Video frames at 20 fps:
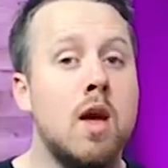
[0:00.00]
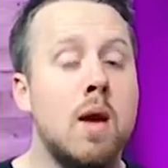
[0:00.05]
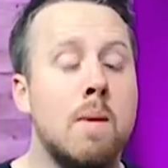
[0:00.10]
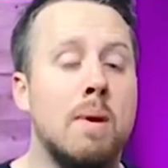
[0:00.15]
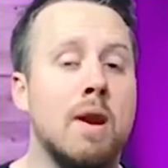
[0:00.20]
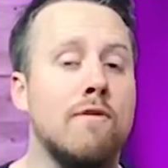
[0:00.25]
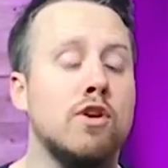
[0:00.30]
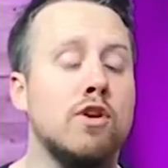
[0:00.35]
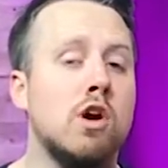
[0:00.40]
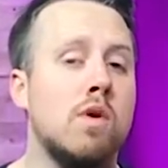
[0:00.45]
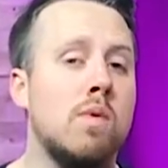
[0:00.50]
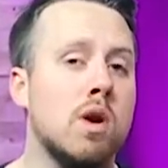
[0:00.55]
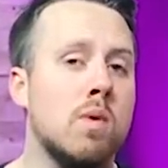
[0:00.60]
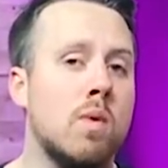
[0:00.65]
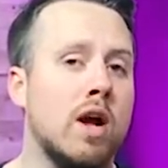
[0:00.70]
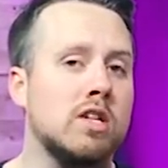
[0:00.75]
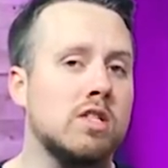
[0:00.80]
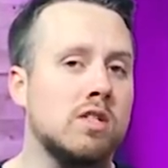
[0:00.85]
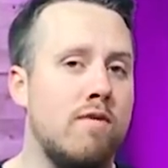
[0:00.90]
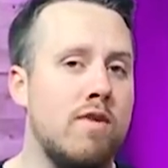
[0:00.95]
But if you don't want to
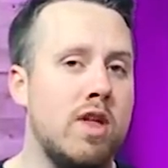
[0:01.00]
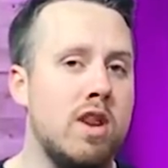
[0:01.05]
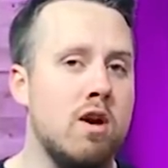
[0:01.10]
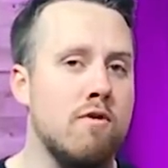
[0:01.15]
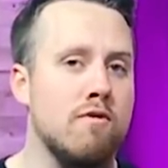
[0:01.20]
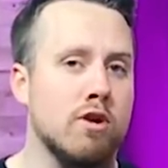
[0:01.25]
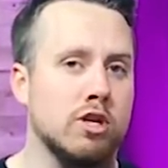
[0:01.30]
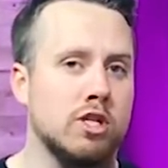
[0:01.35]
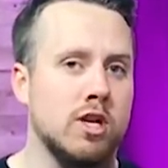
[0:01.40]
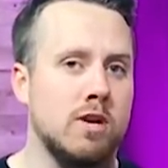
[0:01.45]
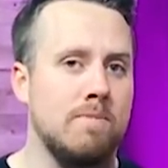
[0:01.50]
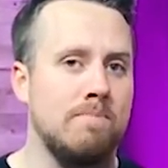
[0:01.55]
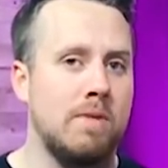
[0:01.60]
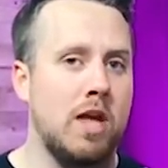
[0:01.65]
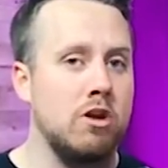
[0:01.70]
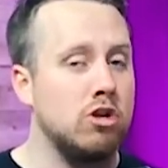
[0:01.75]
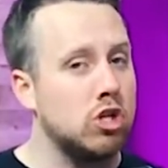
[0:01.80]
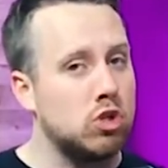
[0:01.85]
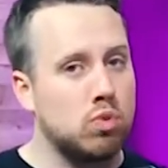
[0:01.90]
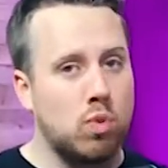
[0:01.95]
watch the video version and
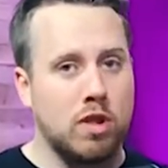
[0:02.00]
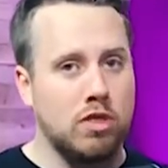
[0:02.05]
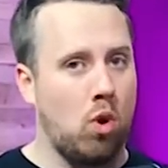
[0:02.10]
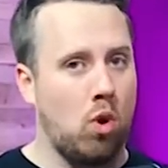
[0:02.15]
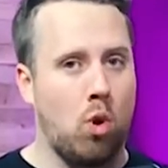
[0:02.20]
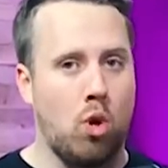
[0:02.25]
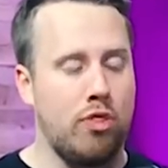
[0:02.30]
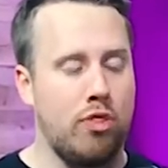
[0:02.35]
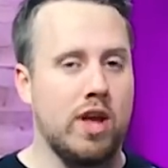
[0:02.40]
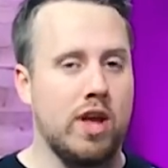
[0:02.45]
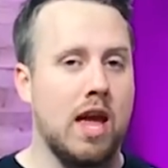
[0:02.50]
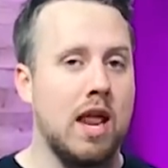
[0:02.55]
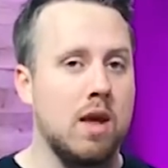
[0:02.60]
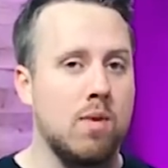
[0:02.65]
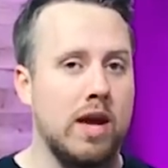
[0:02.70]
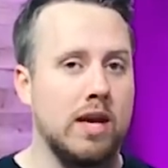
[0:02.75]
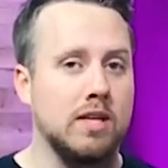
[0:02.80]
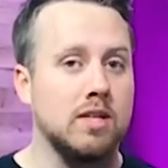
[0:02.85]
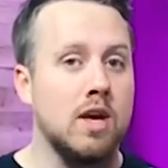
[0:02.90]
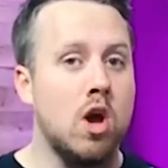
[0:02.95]
you just want the whole thing
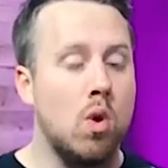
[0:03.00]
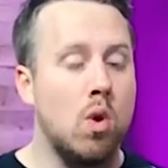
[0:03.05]
anyways,